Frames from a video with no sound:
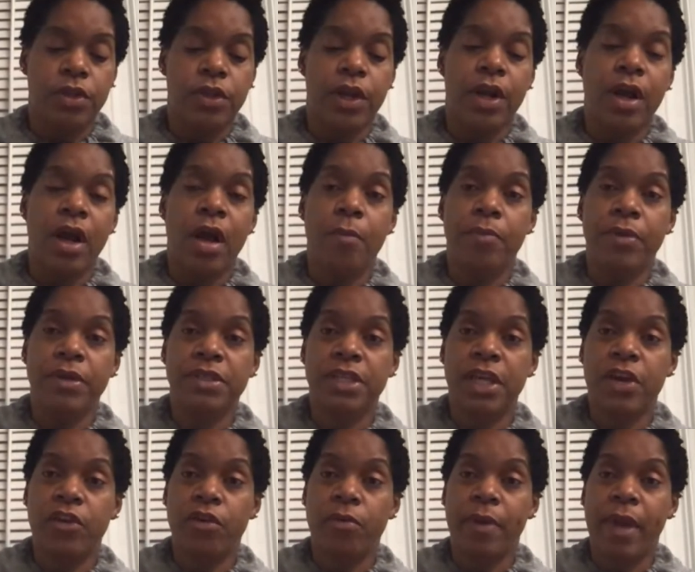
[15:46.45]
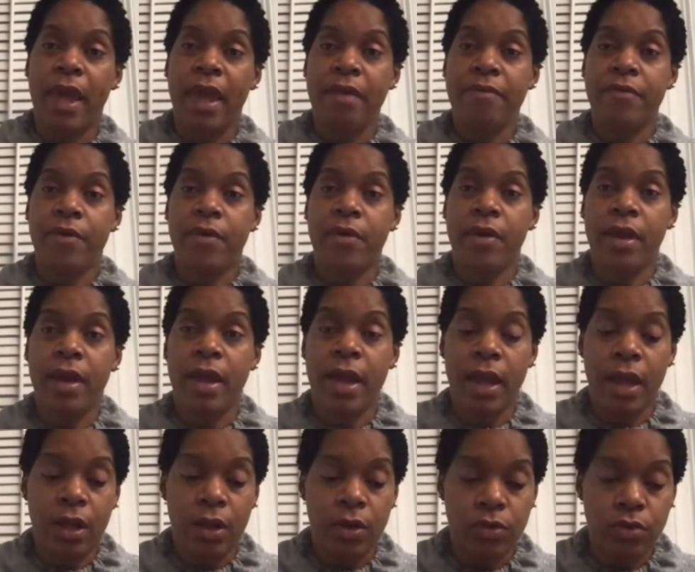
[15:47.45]
So their compensatory behavior
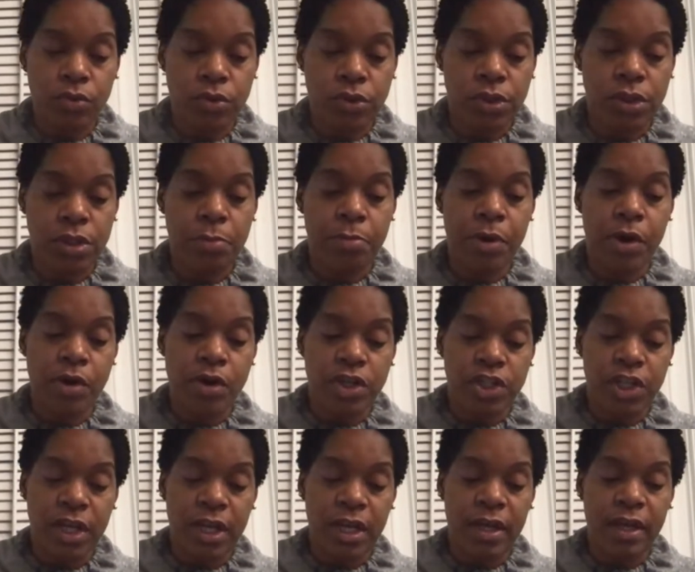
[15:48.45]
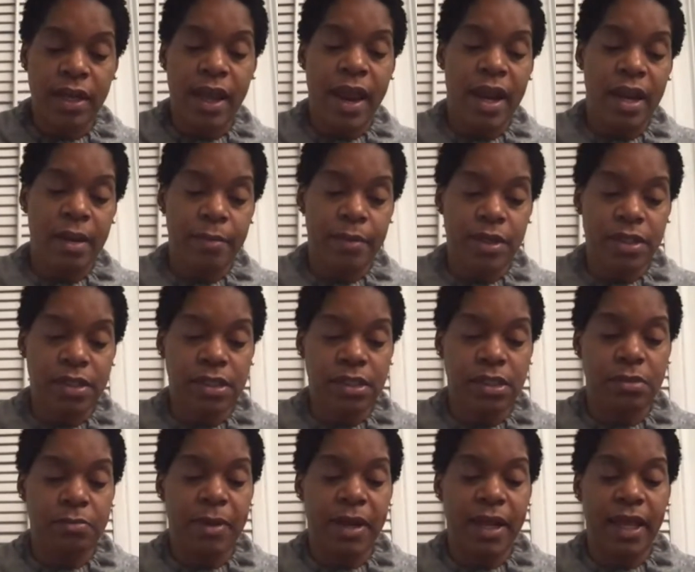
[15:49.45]
includes purging,
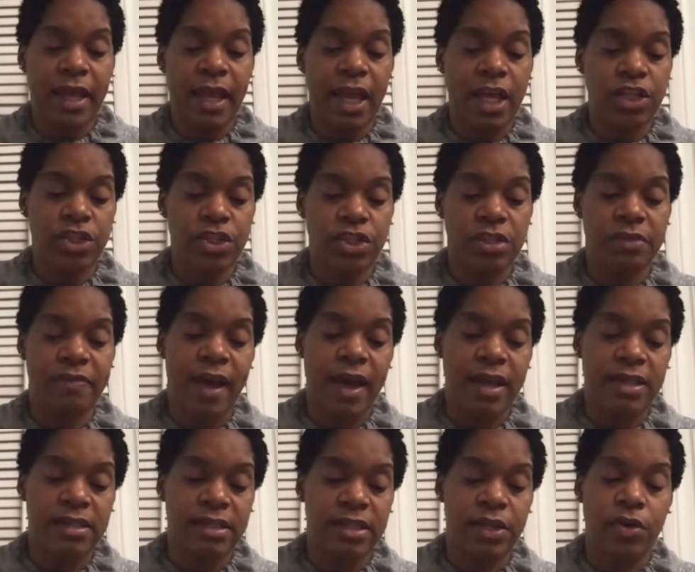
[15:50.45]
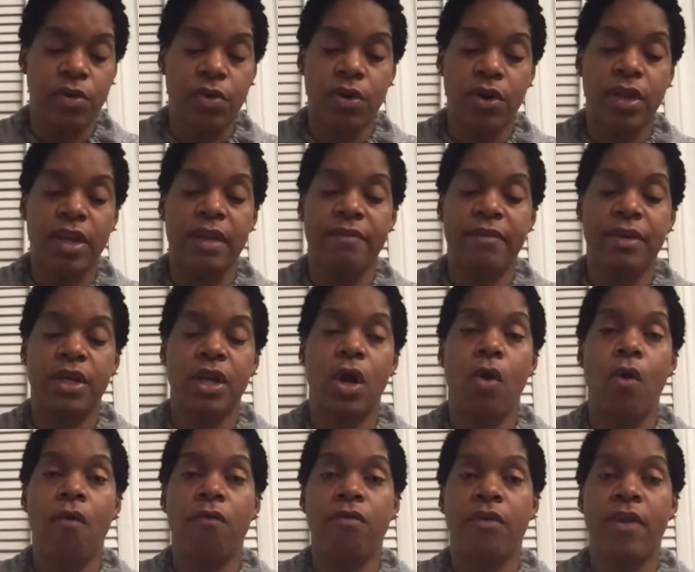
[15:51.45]
enemas, medication, fasting, or even
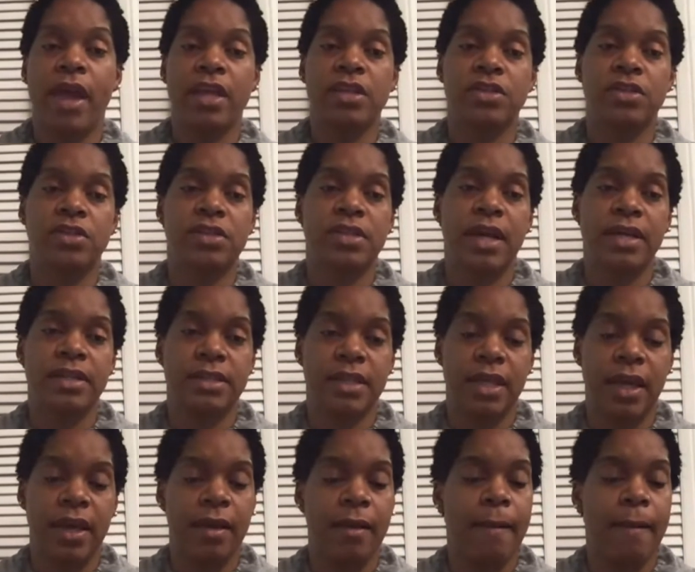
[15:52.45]
over-exercising.